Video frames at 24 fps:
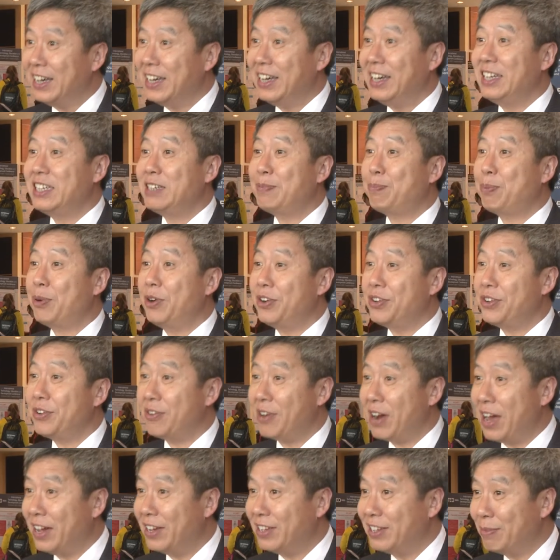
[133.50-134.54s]
it's
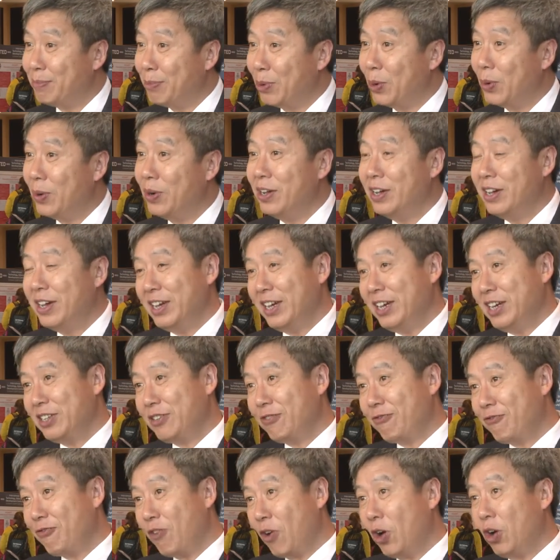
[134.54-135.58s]
personalizable, it
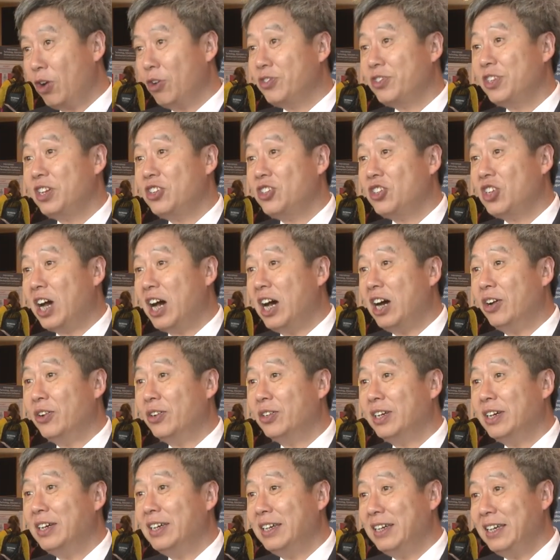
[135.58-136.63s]
is follows the
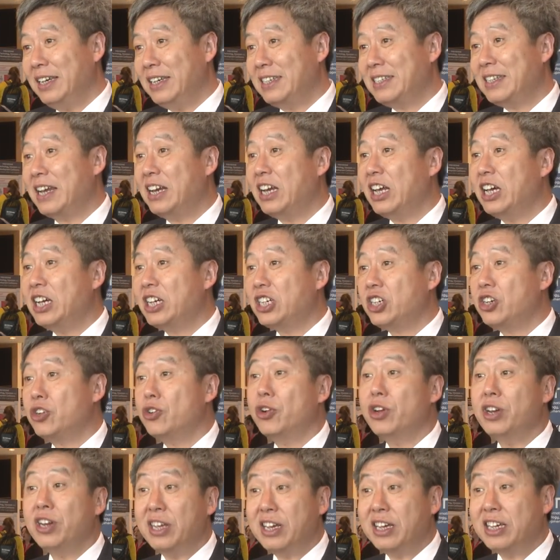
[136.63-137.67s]
child. It's not
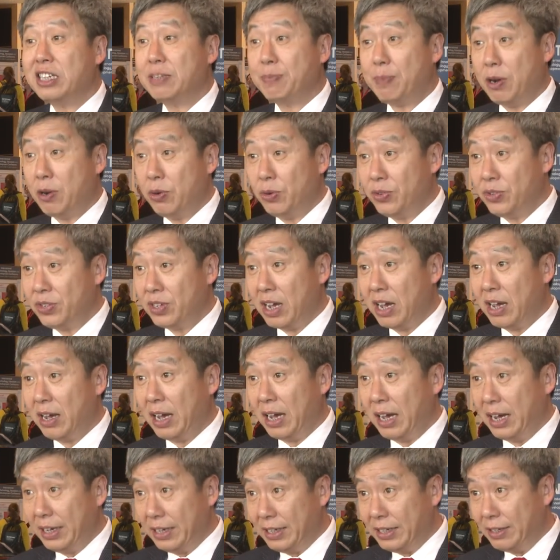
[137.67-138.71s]
externally exposed,
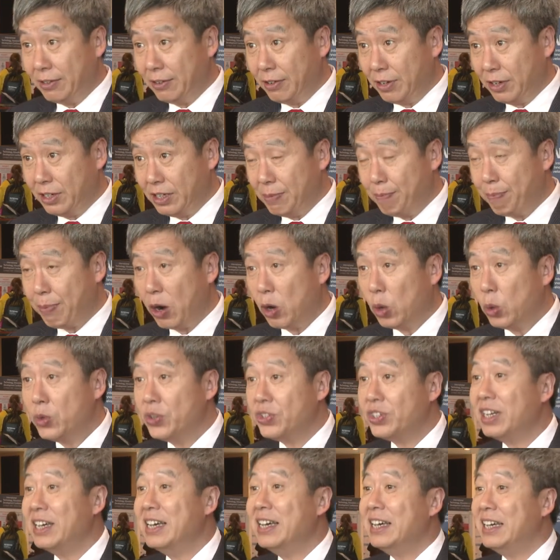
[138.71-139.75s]

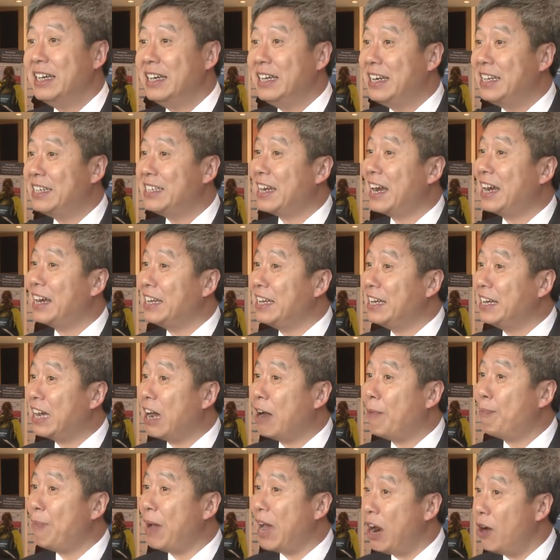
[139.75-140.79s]
imposed. It is not in
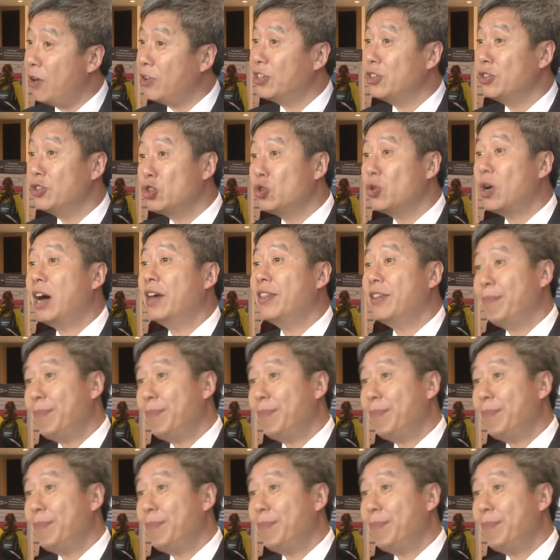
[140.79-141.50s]
comparison to other